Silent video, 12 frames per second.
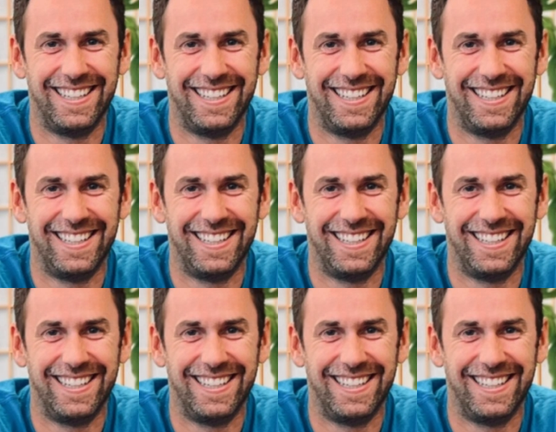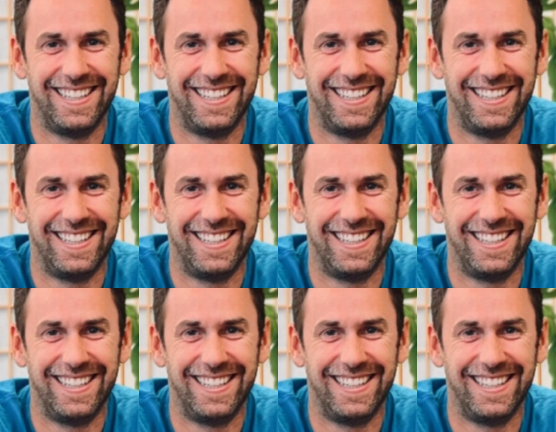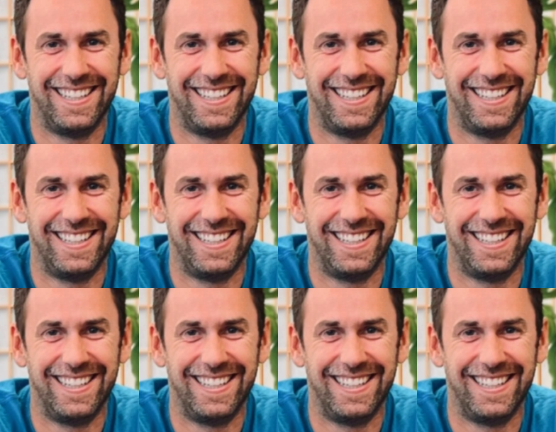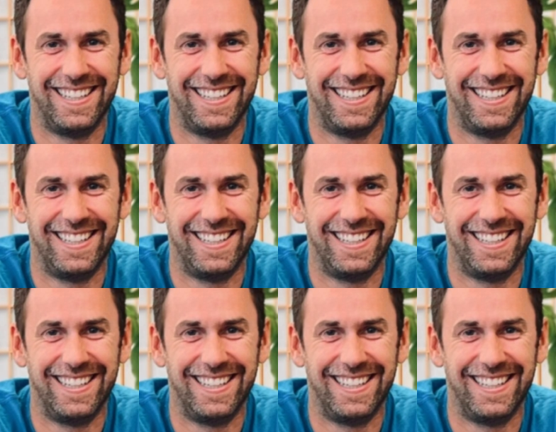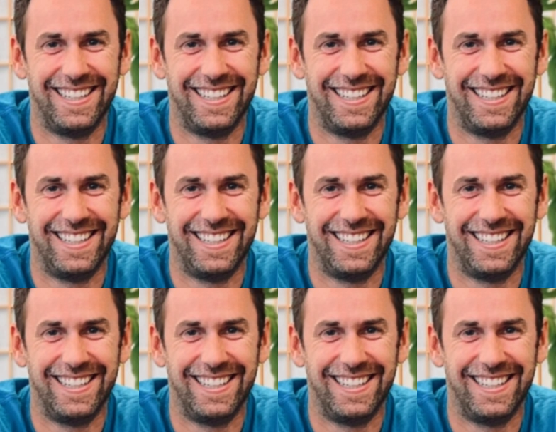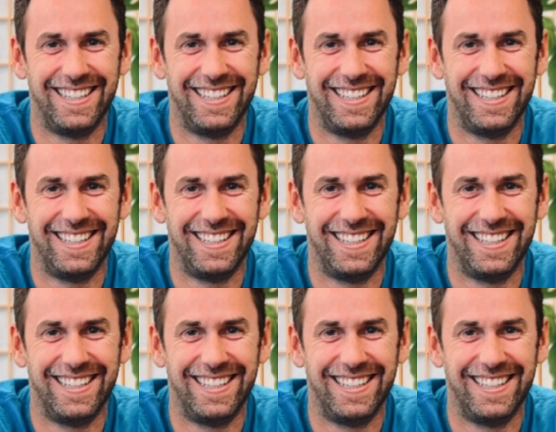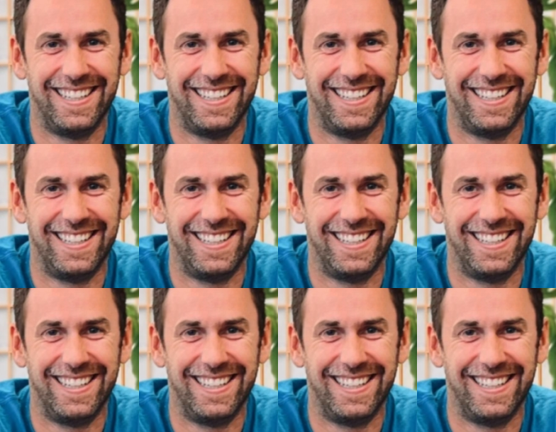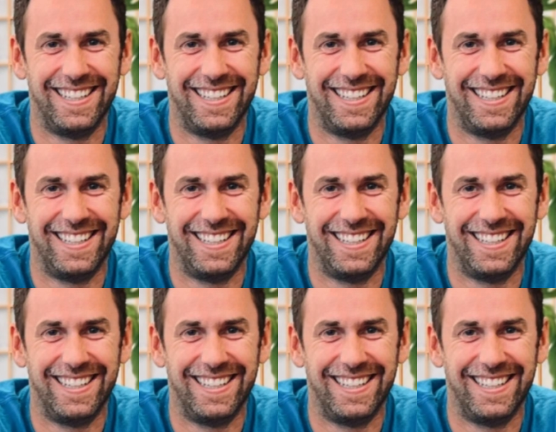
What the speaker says: [no speech]